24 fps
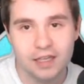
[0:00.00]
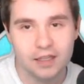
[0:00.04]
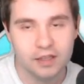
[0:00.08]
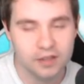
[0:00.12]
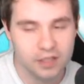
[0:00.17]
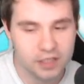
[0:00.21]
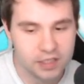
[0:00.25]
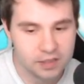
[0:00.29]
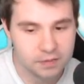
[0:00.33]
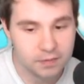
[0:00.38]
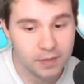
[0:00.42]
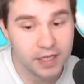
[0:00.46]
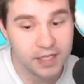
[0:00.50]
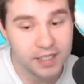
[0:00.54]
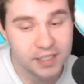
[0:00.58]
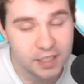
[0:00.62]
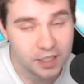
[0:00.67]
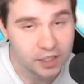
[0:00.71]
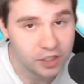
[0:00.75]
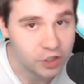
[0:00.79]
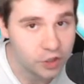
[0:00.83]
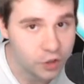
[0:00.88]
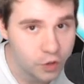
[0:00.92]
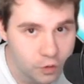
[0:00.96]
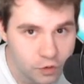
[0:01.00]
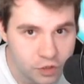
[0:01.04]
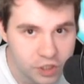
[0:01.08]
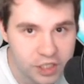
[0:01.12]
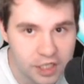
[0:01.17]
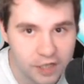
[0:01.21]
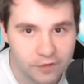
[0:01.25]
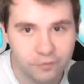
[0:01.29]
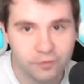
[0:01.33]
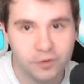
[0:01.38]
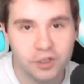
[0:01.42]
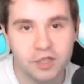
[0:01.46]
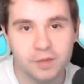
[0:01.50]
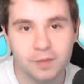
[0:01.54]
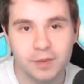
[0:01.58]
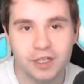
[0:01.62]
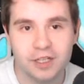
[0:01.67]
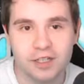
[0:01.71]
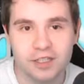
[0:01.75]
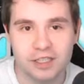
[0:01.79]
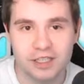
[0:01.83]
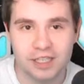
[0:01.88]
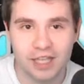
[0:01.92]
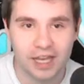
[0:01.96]
This makes a huge difference
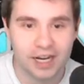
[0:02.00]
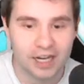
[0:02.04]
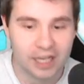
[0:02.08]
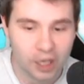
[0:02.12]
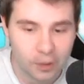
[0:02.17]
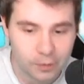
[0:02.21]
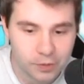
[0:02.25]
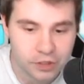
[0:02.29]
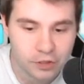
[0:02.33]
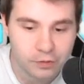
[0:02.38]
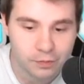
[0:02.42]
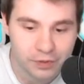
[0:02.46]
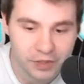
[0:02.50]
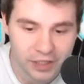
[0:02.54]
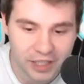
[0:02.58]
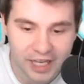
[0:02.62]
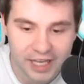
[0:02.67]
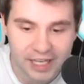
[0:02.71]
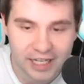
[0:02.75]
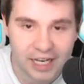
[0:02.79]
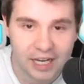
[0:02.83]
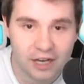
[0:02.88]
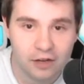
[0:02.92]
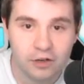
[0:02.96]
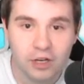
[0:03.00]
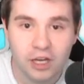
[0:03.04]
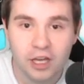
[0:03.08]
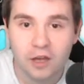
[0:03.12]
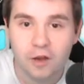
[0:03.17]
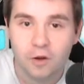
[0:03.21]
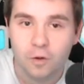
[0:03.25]
because that helps you plan out